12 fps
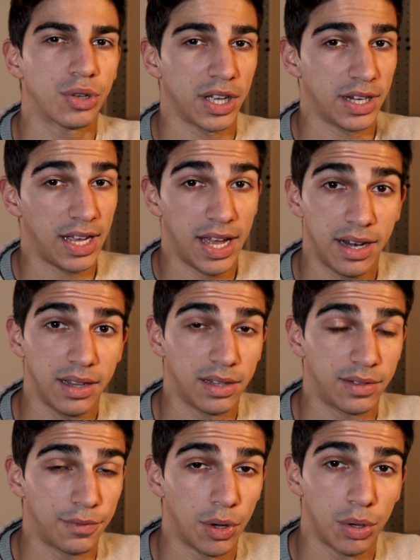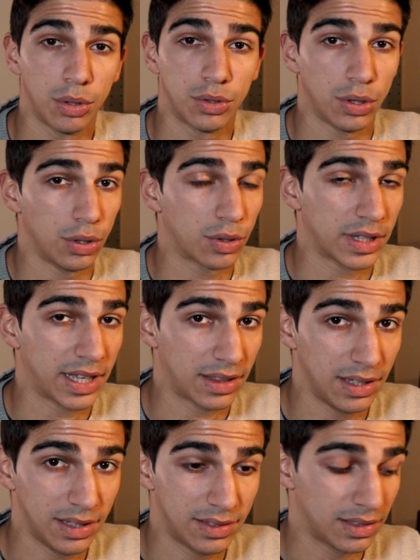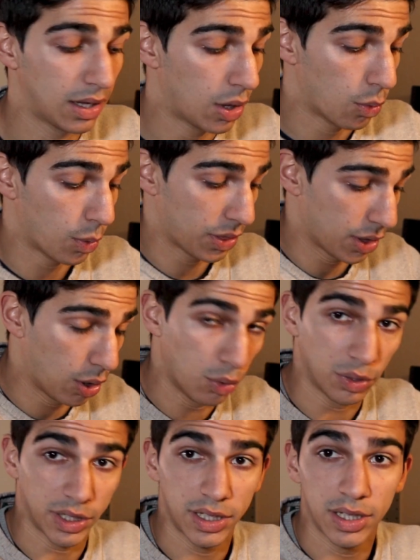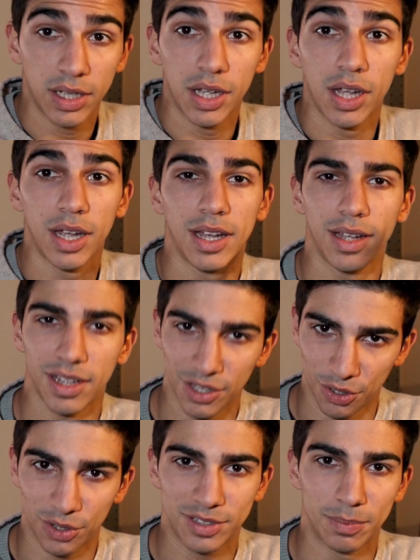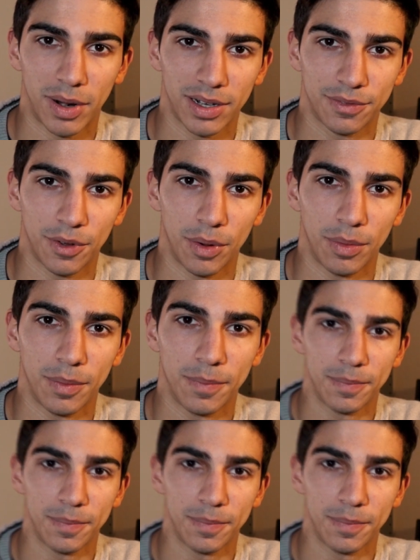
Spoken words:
you can edit this photo to look like this with only your smartphone.